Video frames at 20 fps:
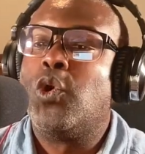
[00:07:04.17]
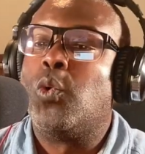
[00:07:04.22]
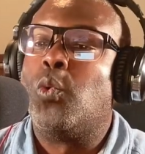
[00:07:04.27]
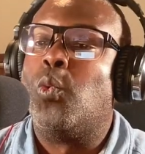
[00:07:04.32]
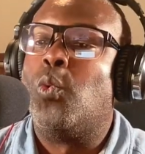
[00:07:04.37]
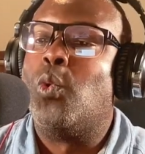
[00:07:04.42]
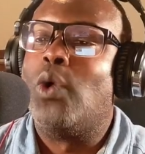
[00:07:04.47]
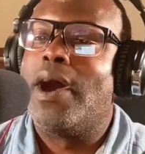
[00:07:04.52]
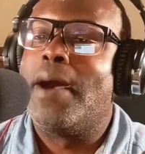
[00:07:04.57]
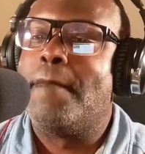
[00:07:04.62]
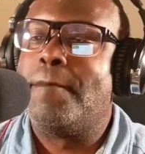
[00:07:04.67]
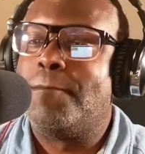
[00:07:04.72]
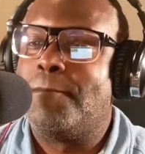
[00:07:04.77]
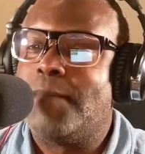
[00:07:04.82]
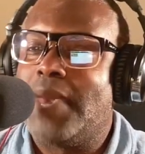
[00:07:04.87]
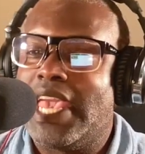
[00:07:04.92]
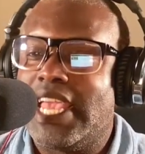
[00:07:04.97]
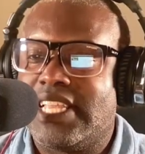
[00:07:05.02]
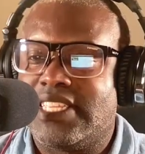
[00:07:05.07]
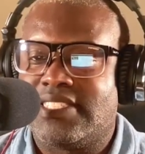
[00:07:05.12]
What
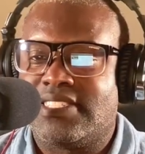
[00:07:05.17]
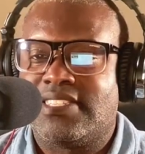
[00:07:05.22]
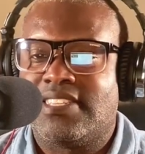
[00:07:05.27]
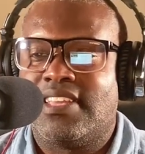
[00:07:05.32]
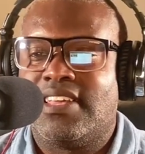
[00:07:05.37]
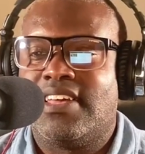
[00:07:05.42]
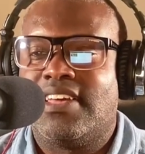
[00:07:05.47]
makes